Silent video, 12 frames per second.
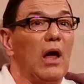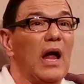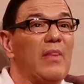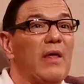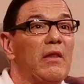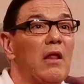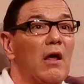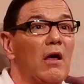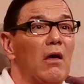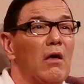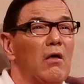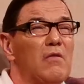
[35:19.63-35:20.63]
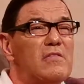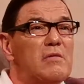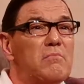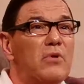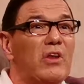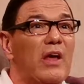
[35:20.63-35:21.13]
and then
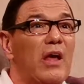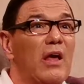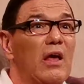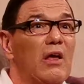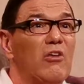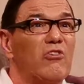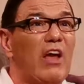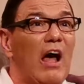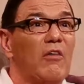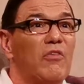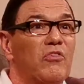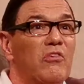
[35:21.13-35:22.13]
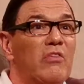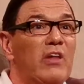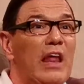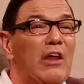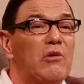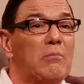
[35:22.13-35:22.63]
somebody shouts through the
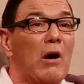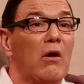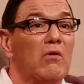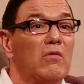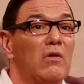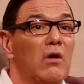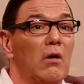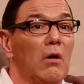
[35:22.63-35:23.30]
letterbox,